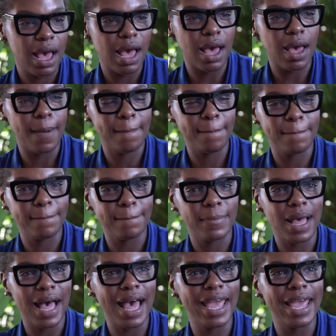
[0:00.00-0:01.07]

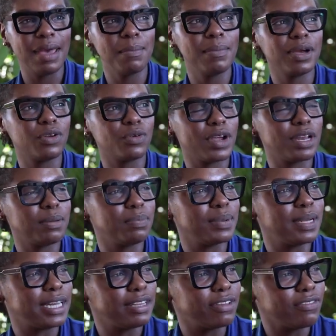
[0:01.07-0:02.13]
um, I am a great
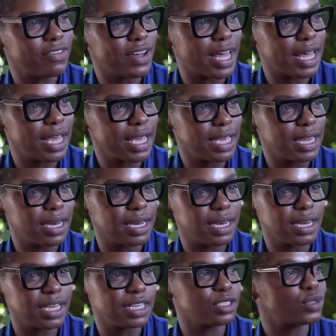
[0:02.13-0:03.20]
believer
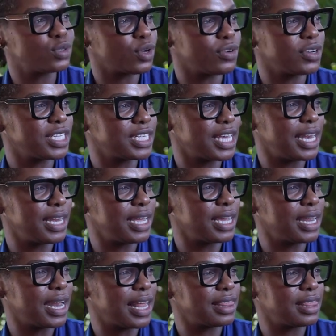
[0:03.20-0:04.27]
in in
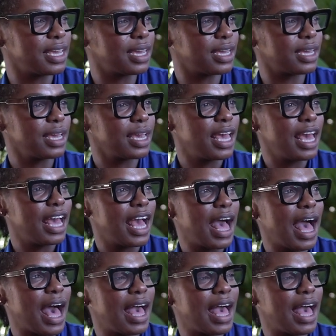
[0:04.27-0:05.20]
storytelling, and I think mm.